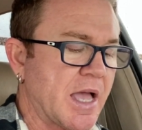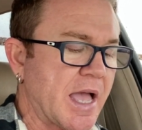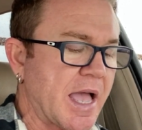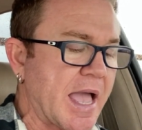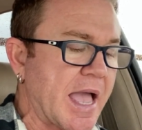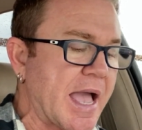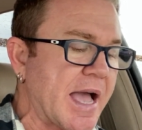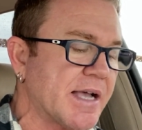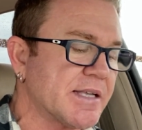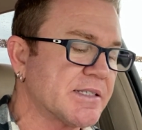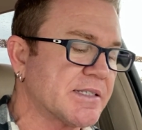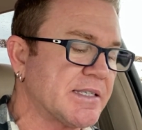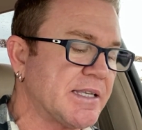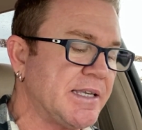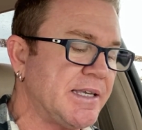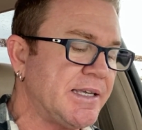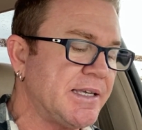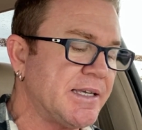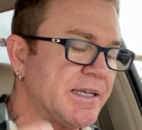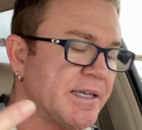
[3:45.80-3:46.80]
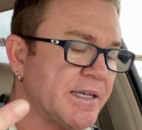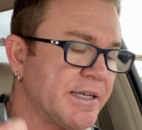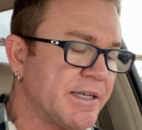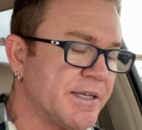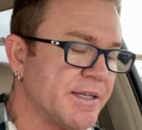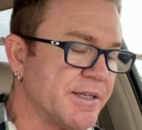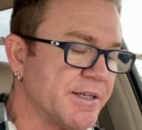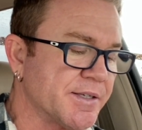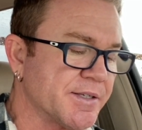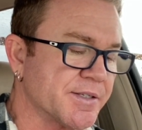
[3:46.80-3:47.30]
as he
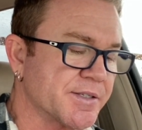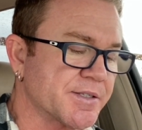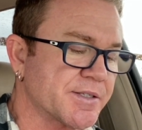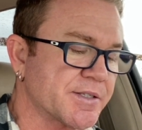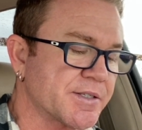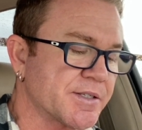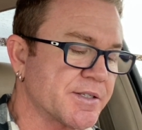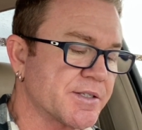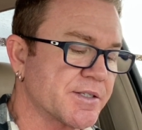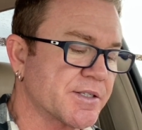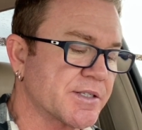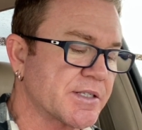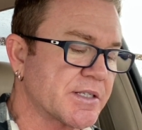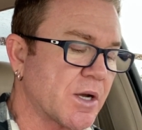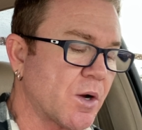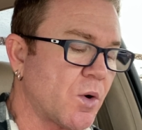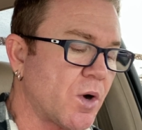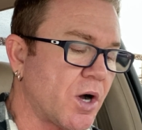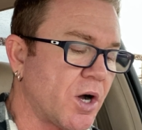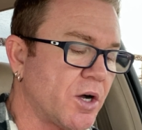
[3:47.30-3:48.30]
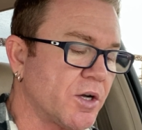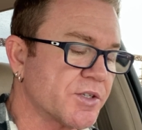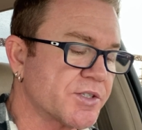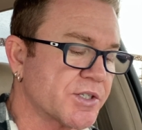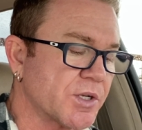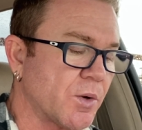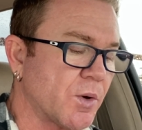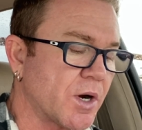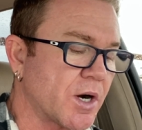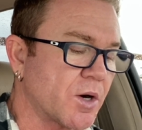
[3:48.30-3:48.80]
is, so
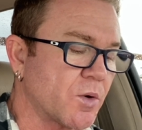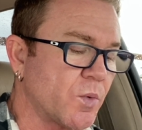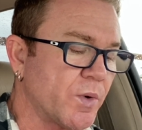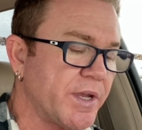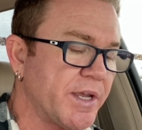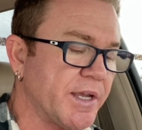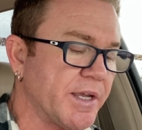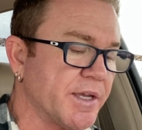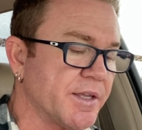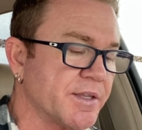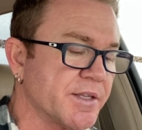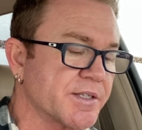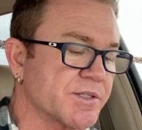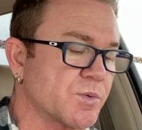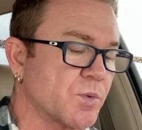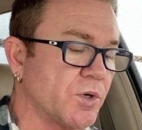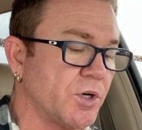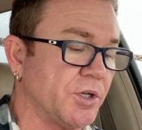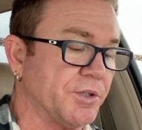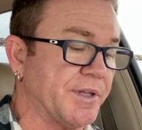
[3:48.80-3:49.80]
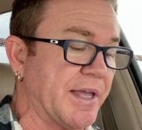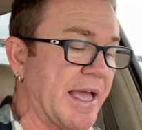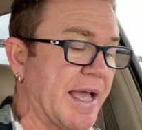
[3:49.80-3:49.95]
also are we in this world.